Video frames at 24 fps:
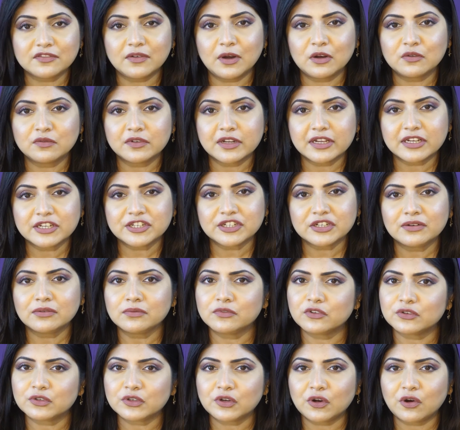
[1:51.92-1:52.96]
foundation
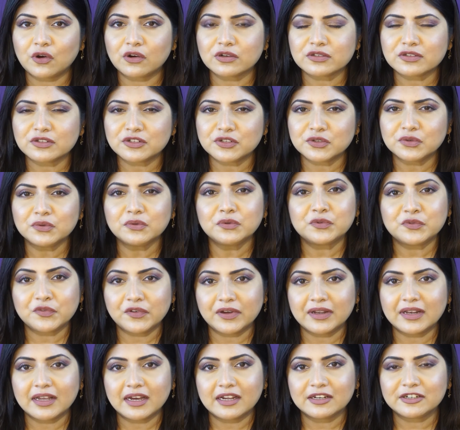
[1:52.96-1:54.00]
would cost you
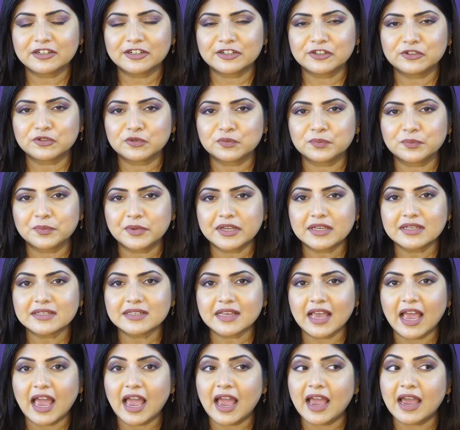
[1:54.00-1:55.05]
1200
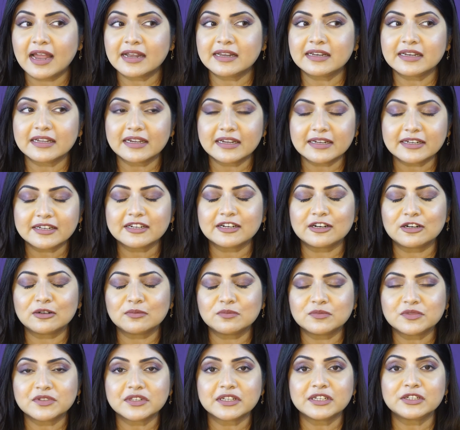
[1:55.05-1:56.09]
rupees and it
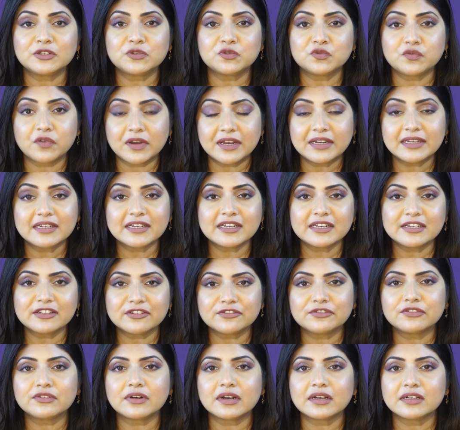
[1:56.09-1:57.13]
comes in 20
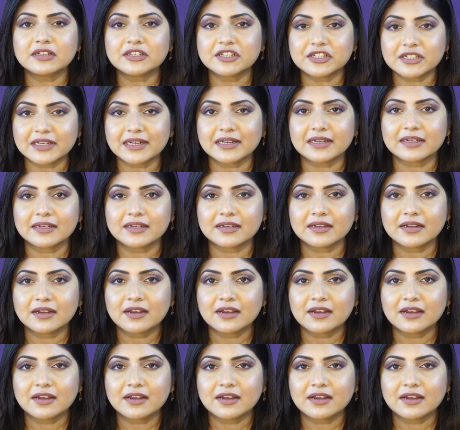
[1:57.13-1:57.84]
different shades.